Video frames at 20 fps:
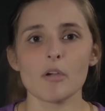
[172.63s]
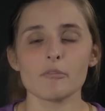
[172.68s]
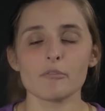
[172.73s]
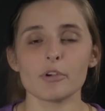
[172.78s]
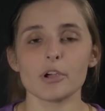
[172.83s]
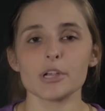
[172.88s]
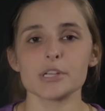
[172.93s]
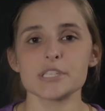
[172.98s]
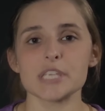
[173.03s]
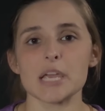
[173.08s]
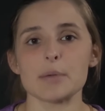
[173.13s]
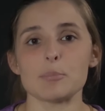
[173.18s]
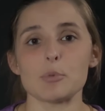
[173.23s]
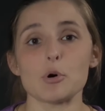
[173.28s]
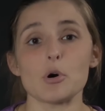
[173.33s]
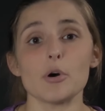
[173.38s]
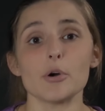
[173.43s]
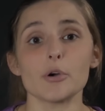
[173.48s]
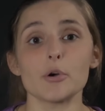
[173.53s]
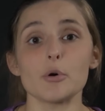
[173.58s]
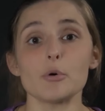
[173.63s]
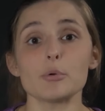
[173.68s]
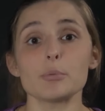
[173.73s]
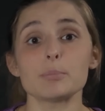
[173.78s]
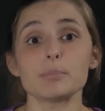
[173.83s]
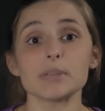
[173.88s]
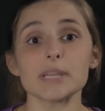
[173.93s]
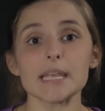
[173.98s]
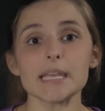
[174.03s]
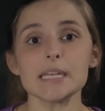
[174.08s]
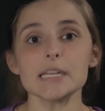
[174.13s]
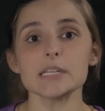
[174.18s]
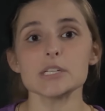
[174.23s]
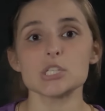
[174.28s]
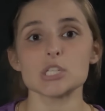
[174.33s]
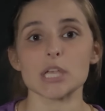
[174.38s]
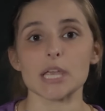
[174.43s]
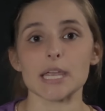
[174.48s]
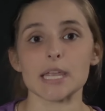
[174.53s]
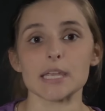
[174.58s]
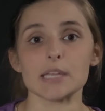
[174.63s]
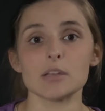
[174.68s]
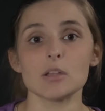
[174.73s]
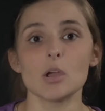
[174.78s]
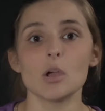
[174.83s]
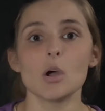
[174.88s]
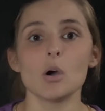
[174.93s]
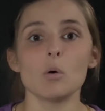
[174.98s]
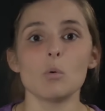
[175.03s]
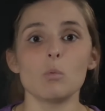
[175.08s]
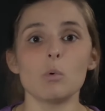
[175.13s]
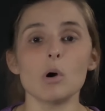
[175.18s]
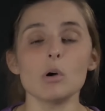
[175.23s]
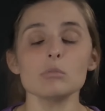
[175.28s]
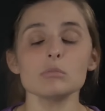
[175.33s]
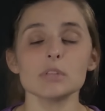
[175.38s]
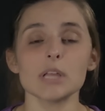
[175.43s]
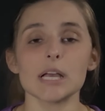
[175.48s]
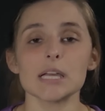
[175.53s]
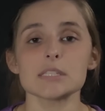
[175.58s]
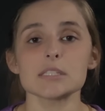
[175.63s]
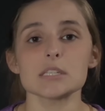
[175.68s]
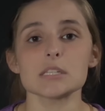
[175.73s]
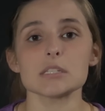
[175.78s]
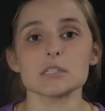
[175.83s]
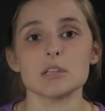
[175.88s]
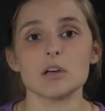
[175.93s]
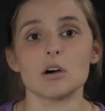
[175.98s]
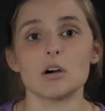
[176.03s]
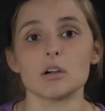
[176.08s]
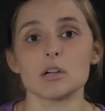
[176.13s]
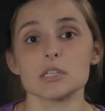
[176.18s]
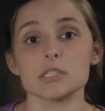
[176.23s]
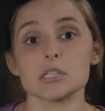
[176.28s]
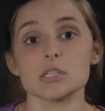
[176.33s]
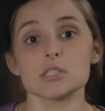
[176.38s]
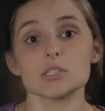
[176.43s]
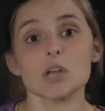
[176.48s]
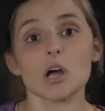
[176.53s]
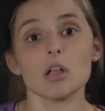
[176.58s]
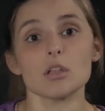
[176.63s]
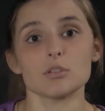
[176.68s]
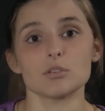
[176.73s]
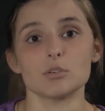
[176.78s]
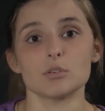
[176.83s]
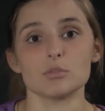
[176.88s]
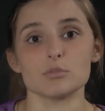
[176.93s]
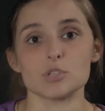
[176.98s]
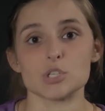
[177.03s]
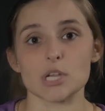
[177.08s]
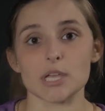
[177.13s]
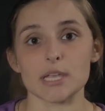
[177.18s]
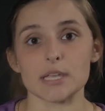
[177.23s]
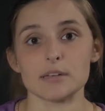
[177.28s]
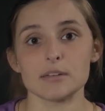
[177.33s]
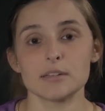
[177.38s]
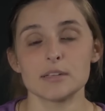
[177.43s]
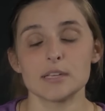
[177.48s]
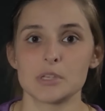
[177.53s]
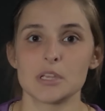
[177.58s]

For example, a gold plated chain won't last as long as a solid gold chain.